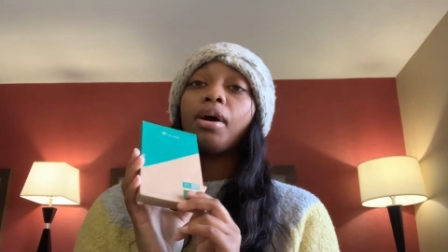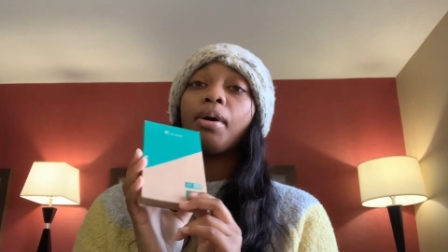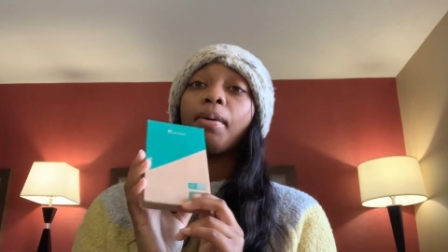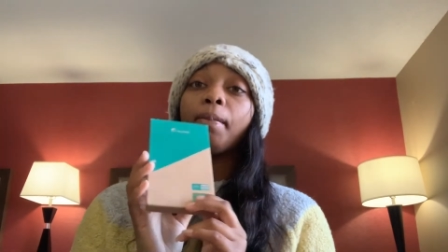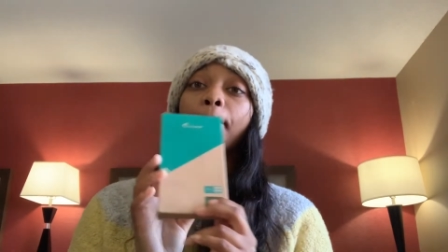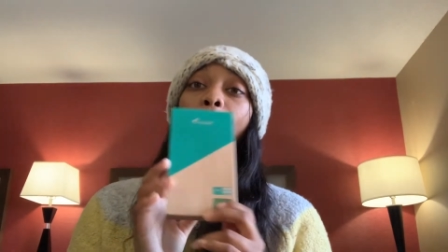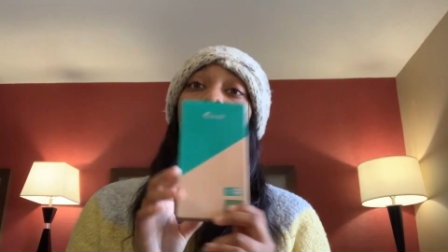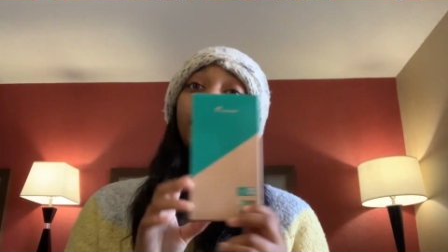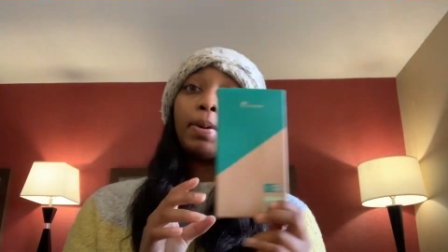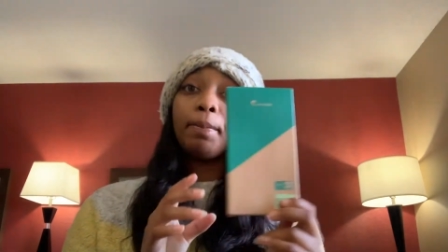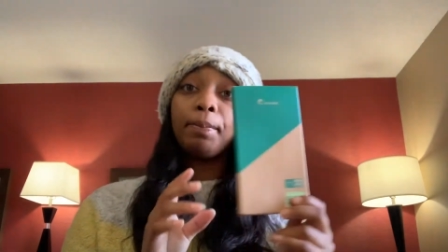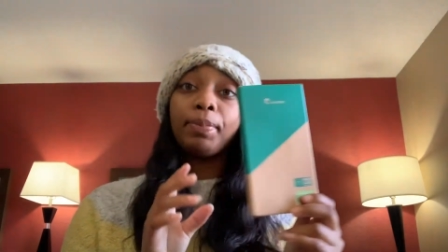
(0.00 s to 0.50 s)

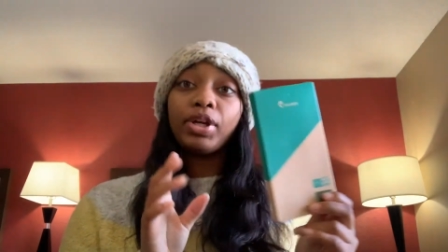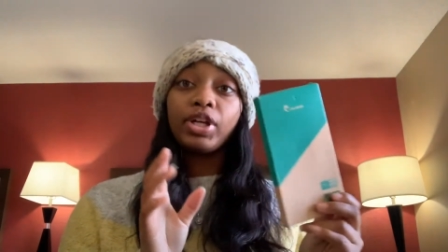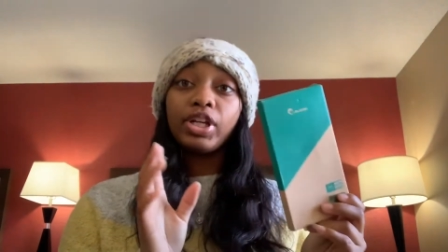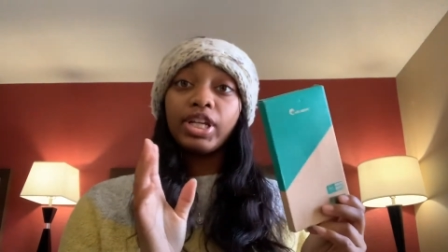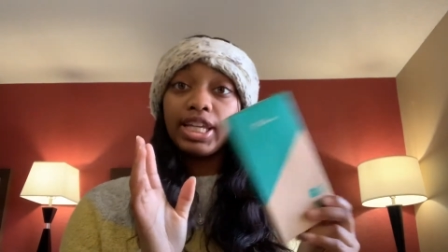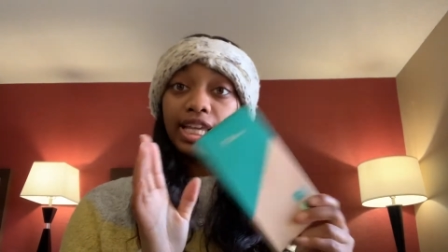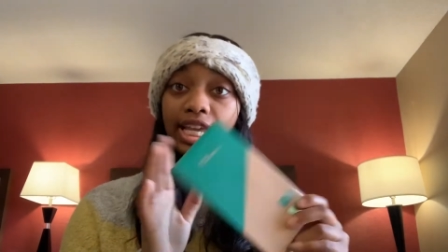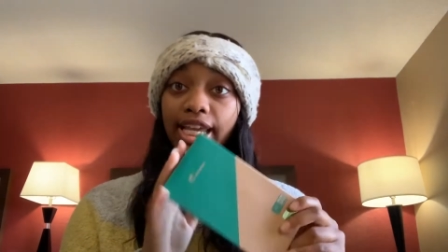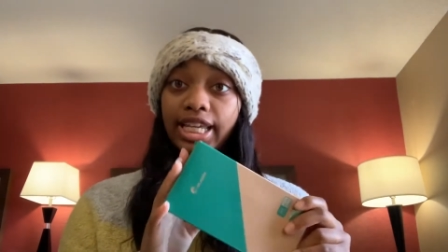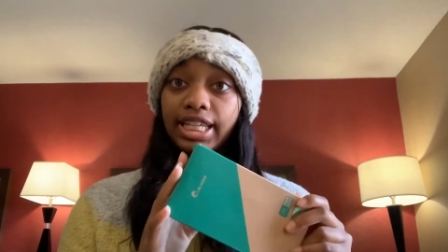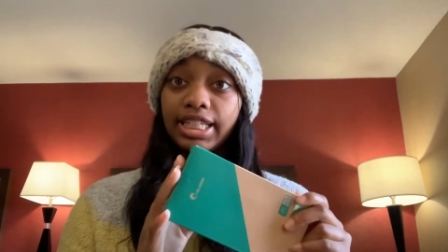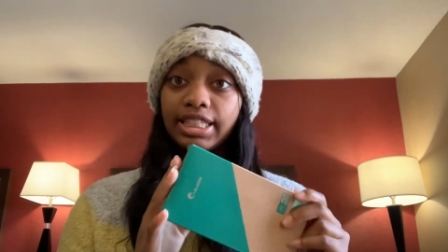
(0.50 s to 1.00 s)
bumper
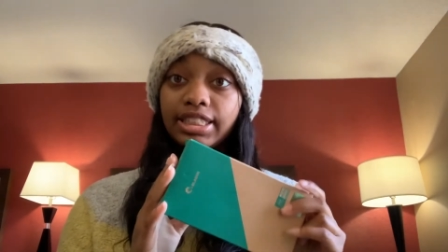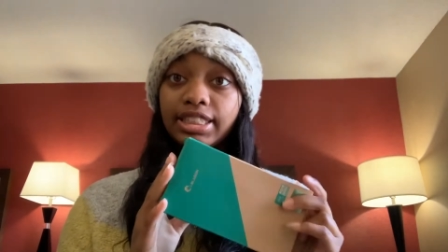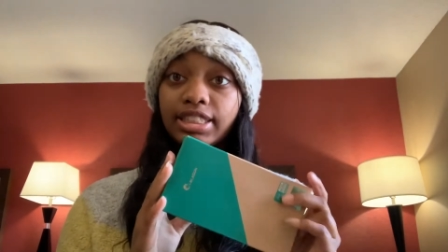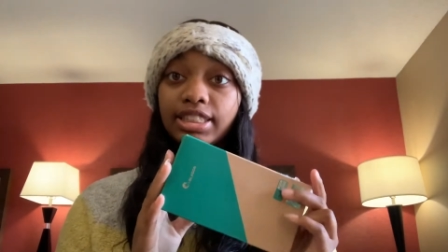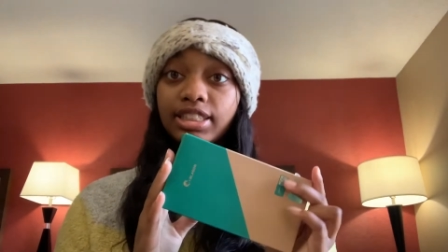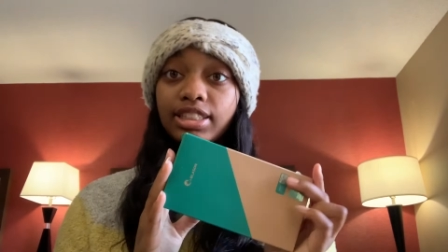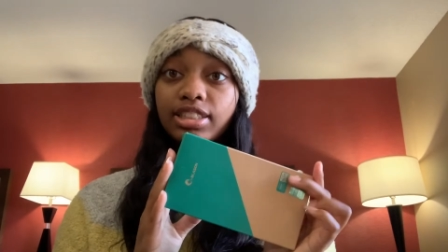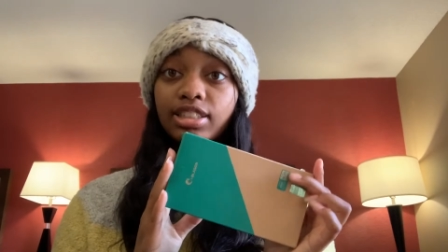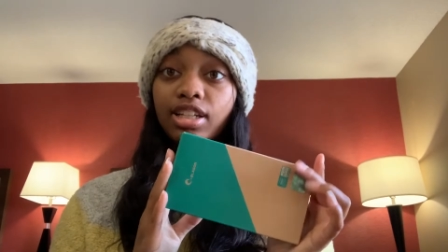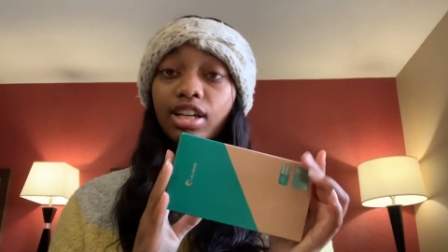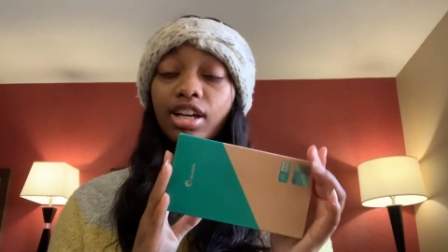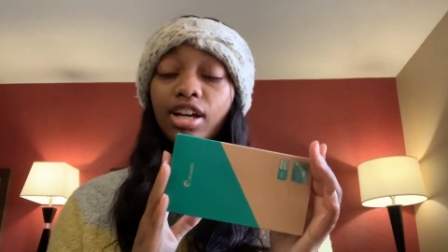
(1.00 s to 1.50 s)
case
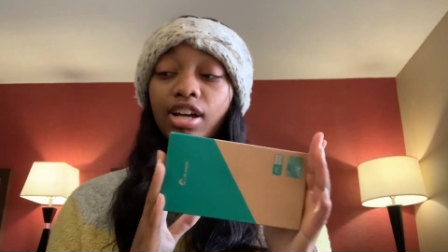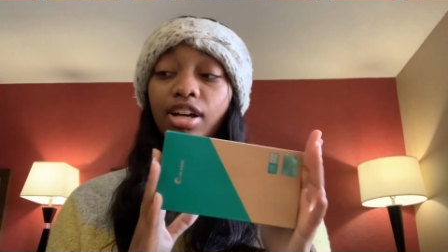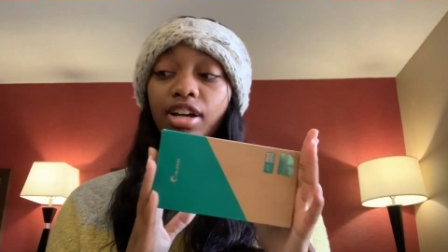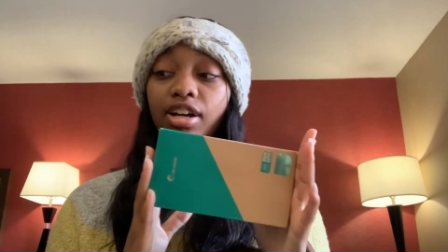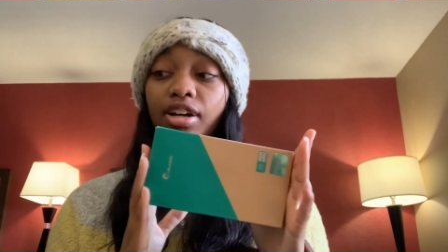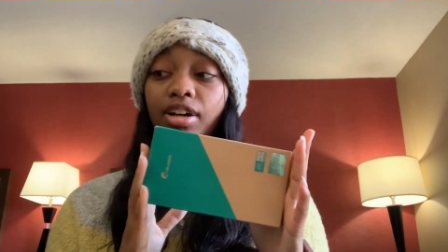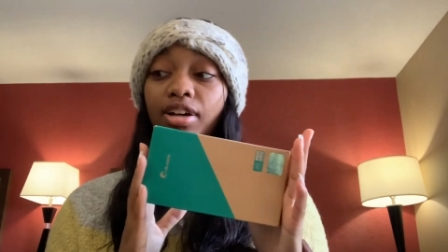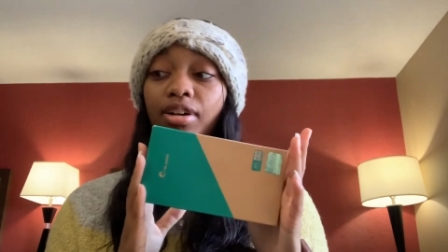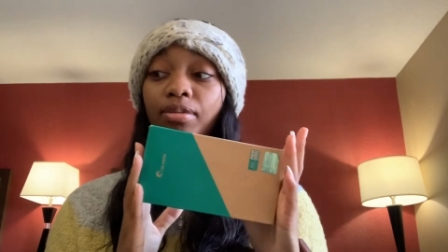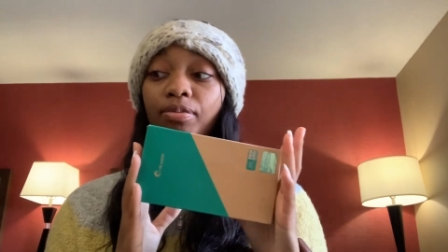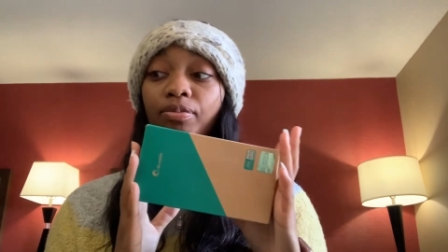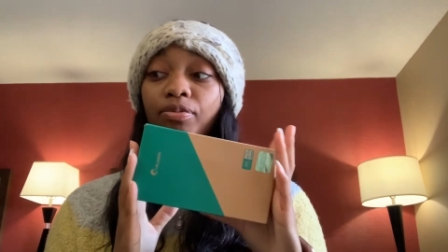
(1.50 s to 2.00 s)

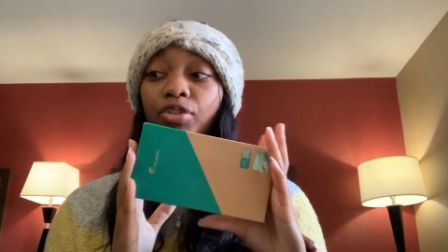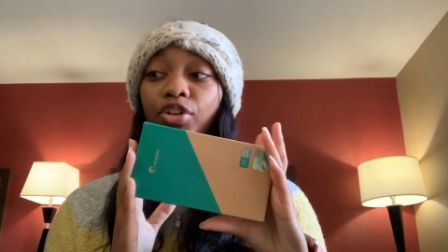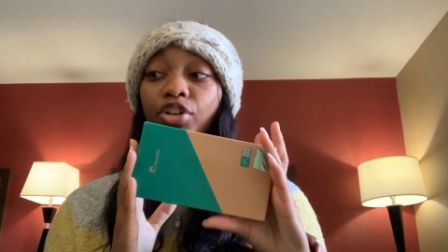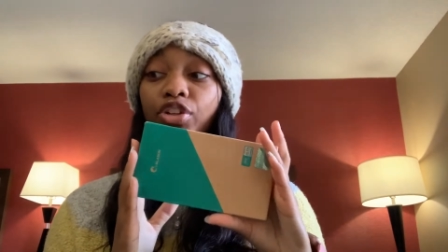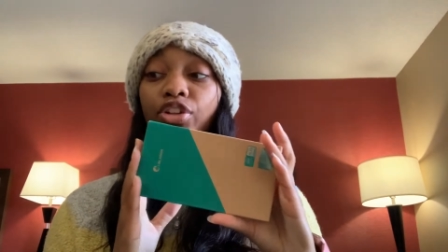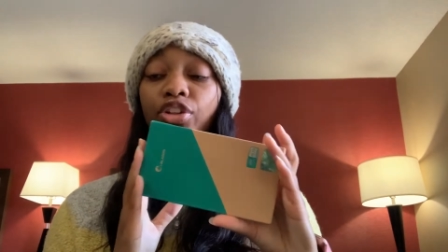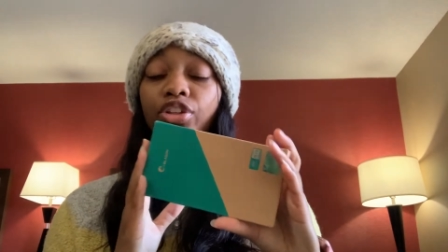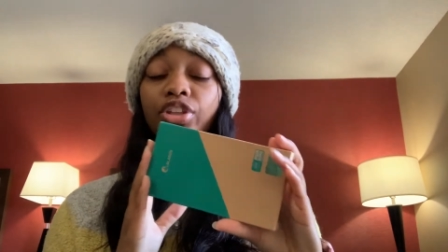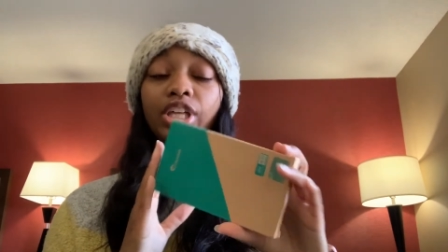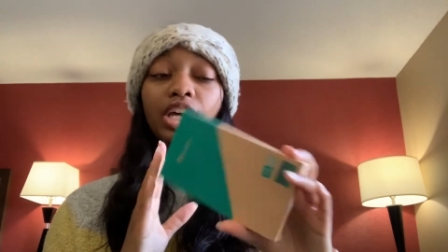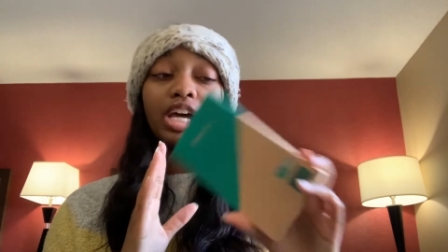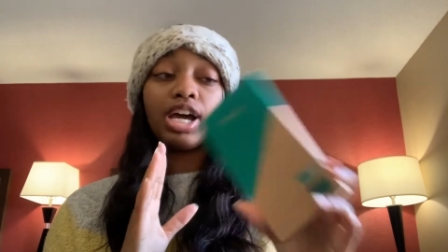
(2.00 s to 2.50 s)
for
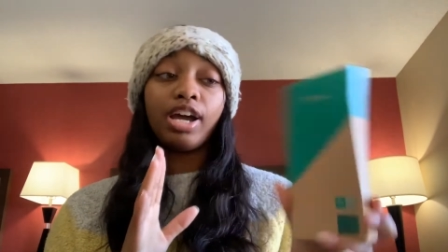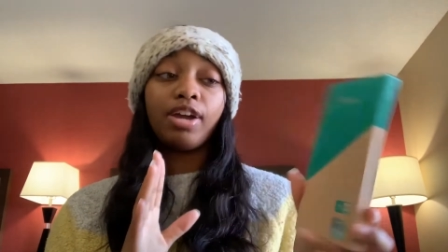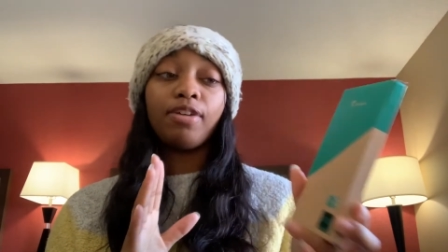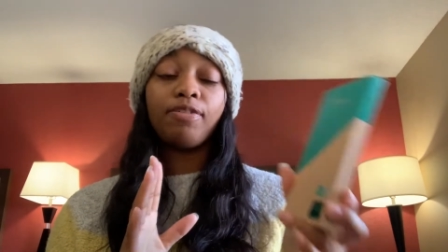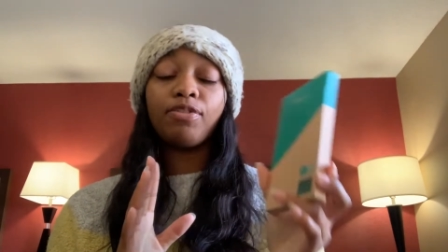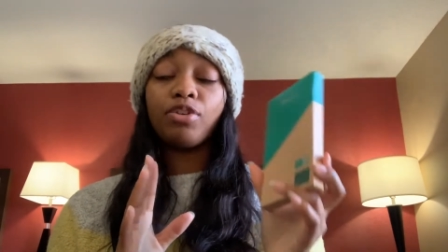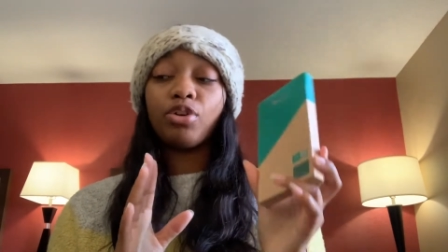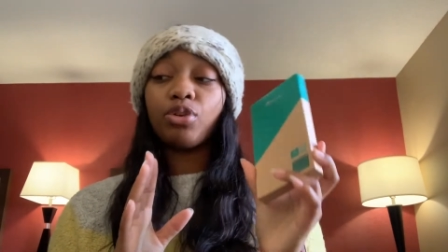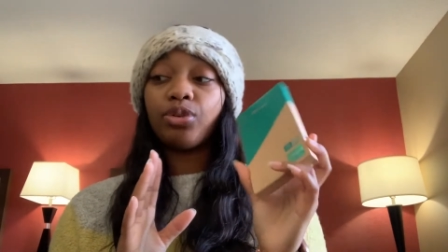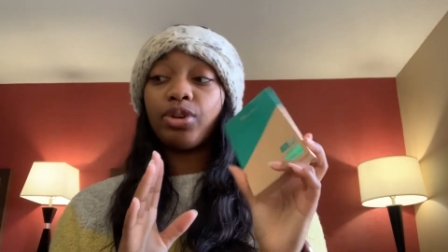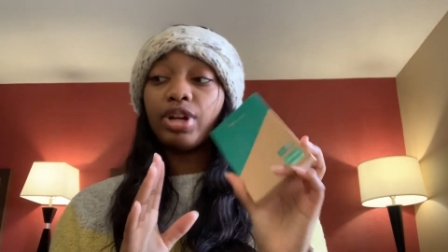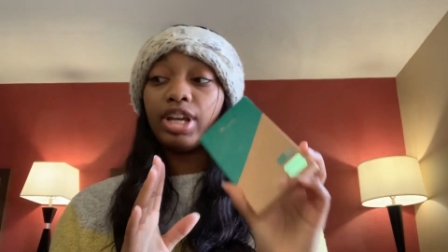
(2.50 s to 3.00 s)
the
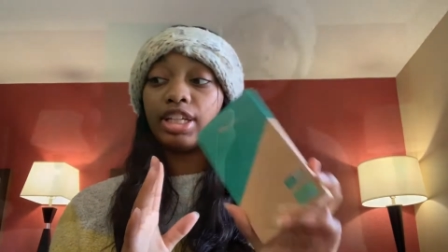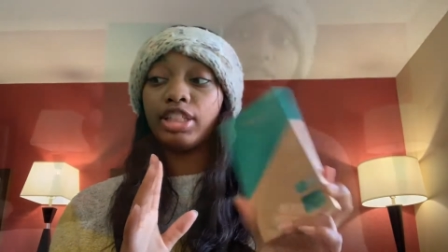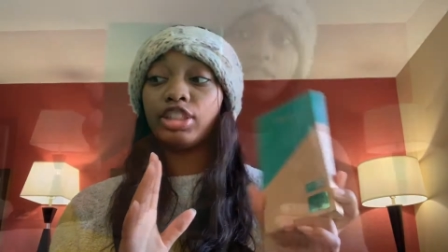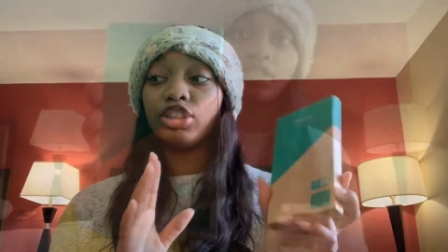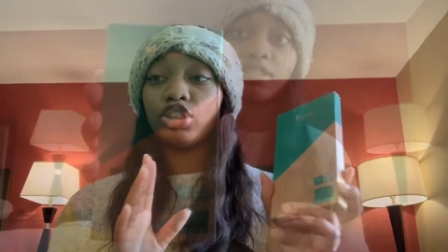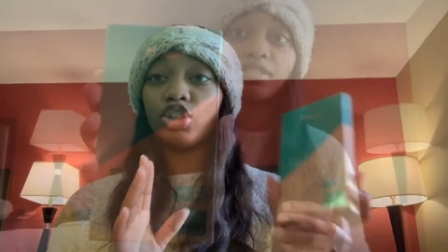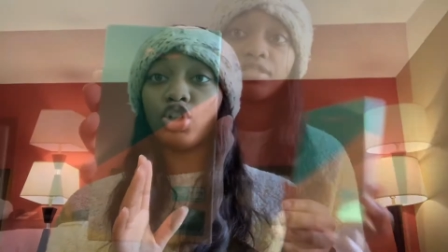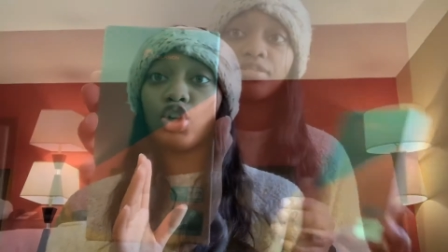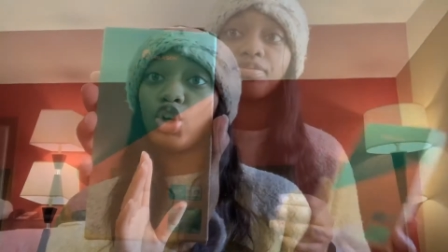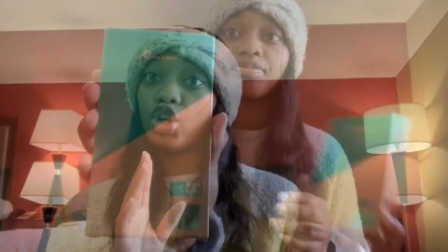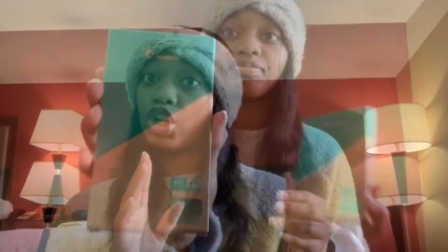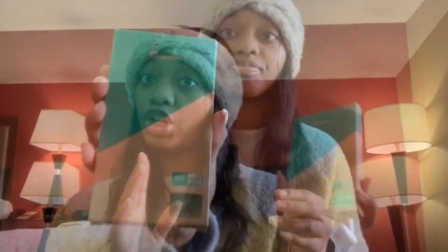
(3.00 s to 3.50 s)
iPhone XR.